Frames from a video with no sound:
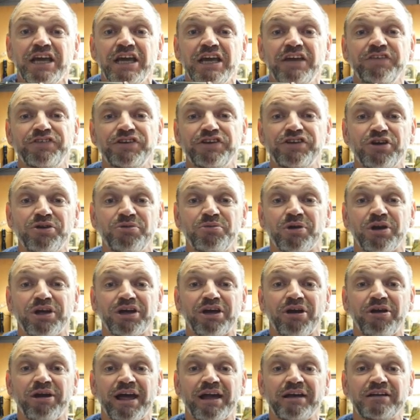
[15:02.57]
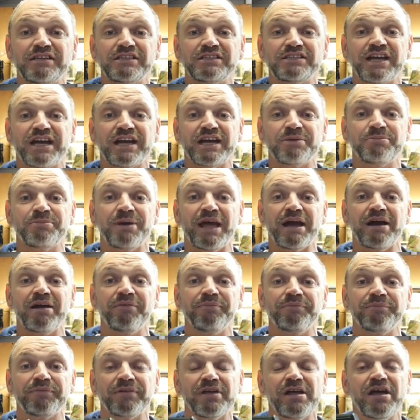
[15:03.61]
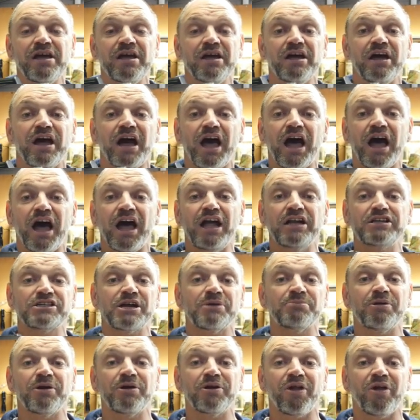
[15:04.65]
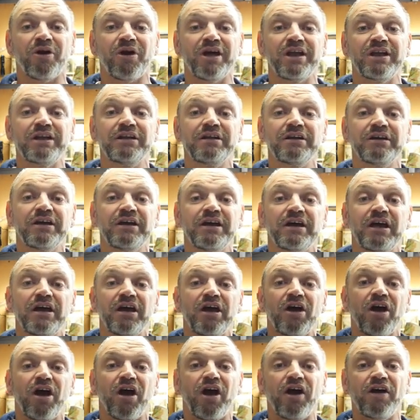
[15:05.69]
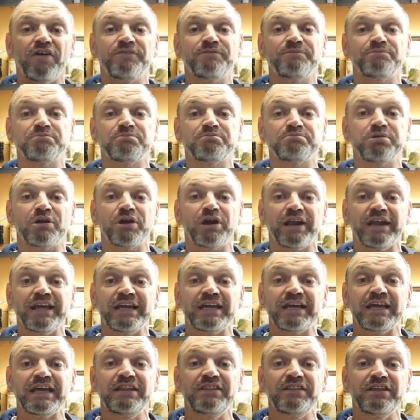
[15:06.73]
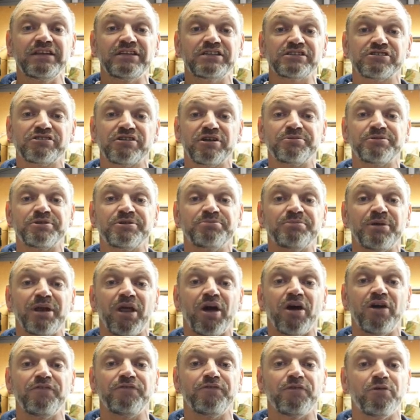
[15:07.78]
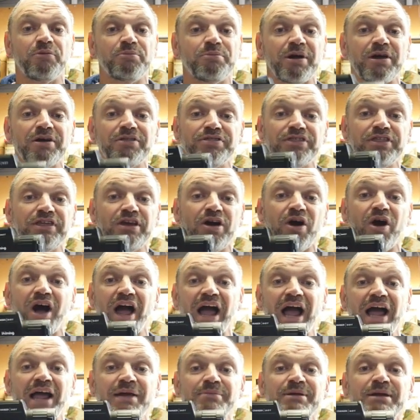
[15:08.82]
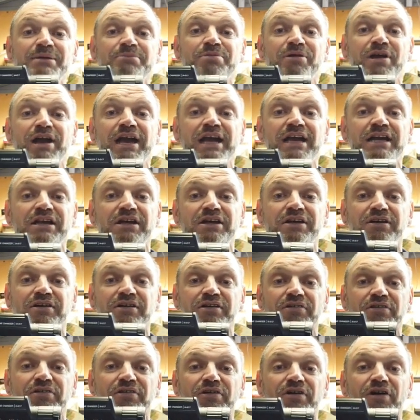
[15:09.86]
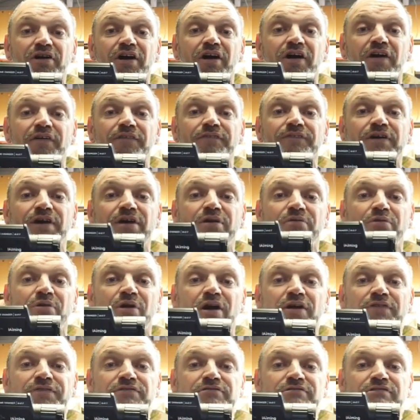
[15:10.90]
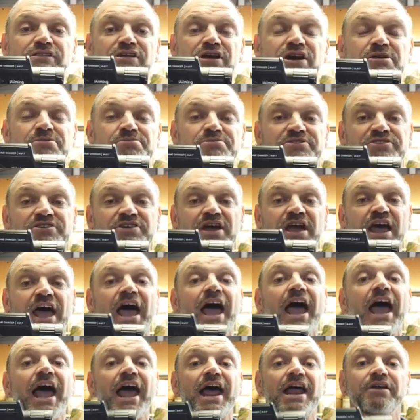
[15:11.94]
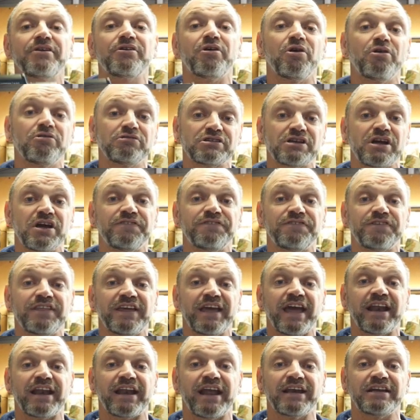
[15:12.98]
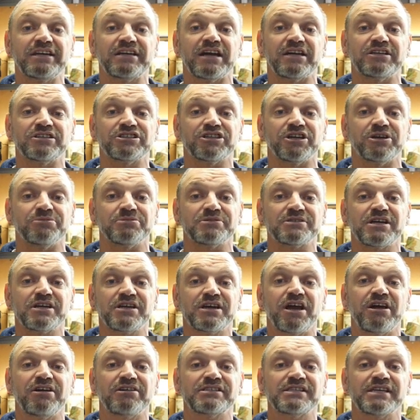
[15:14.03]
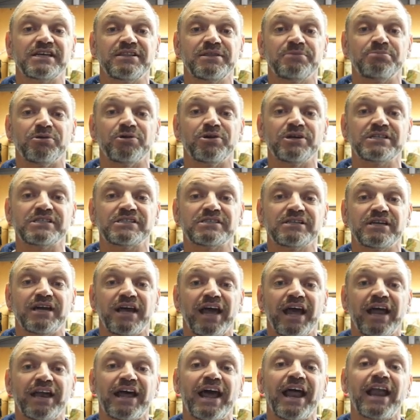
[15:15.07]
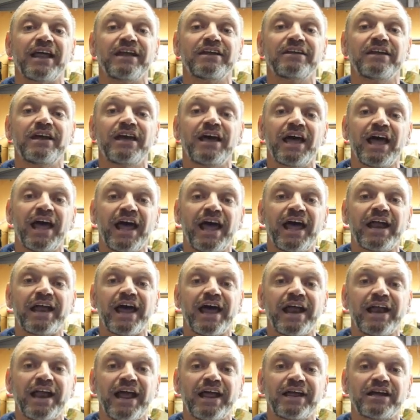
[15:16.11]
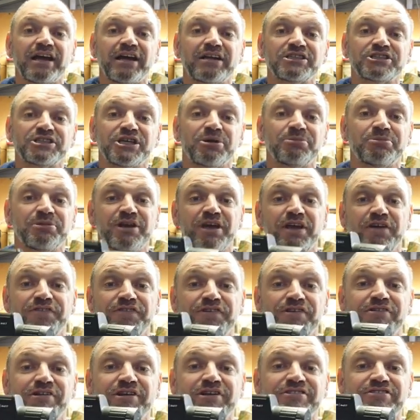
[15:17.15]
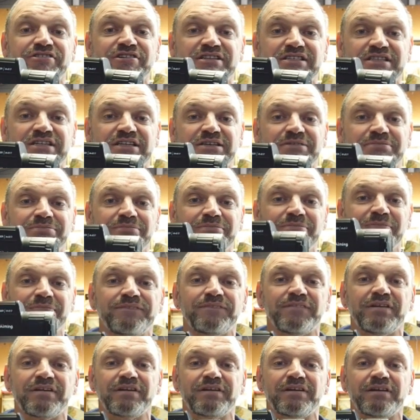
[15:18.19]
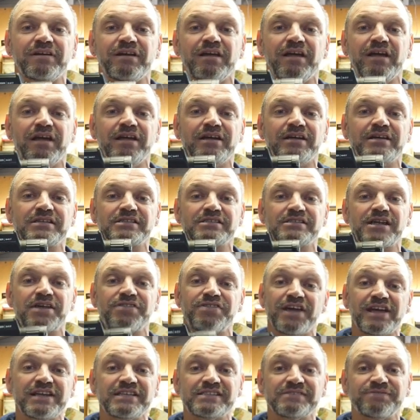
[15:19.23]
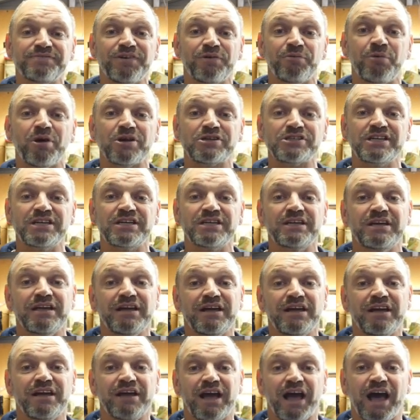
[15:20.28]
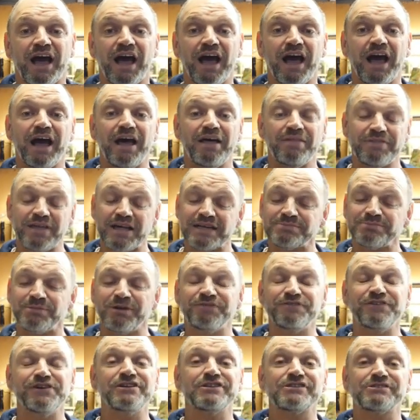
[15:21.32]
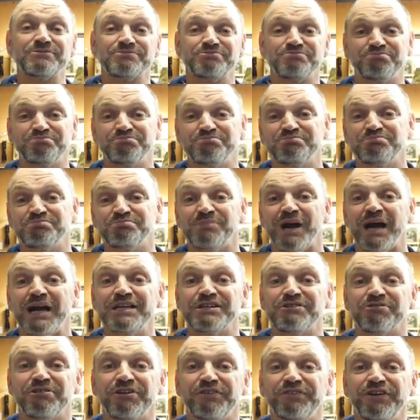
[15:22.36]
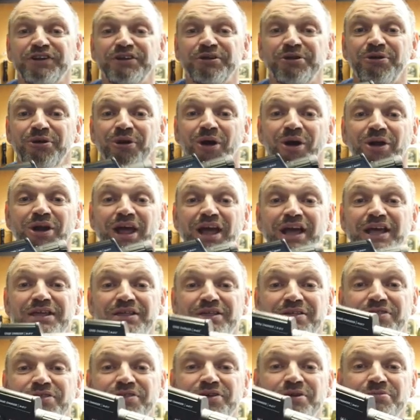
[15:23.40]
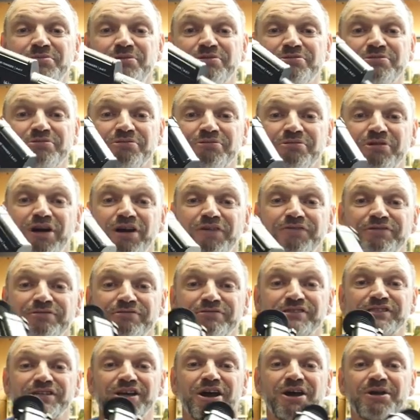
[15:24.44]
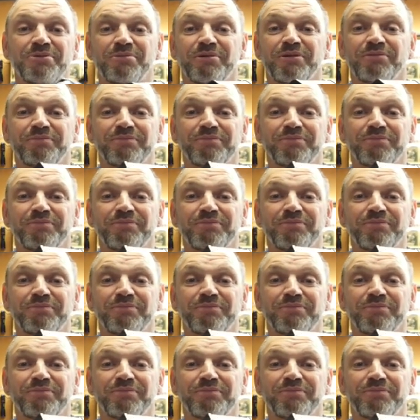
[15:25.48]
If you do want to go out and check them out, jump online. I've put a link in the description below for both the iAiming brand of rifle scopes and also for the Adelaide Gun Shop. So go and see the boys and Alan at Adelaide Gun Shop if you're interested. So thanks for watching. That's my first major review on a thermal rifle scope.